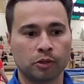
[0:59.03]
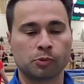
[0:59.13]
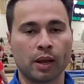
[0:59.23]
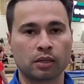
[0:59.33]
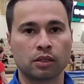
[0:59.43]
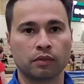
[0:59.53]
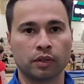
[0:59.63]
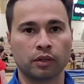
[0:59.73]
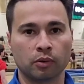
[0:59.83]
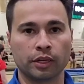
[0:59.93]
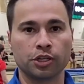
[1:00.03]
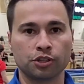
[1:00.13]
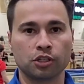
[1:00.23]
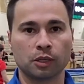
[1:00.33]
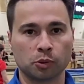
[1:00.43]
perspective and their
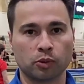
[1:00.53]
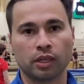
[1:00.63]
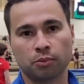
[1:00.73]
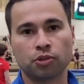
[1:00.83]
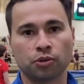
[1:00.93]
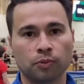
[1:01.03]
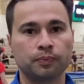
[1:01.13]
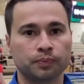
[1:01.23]
relationships with him too.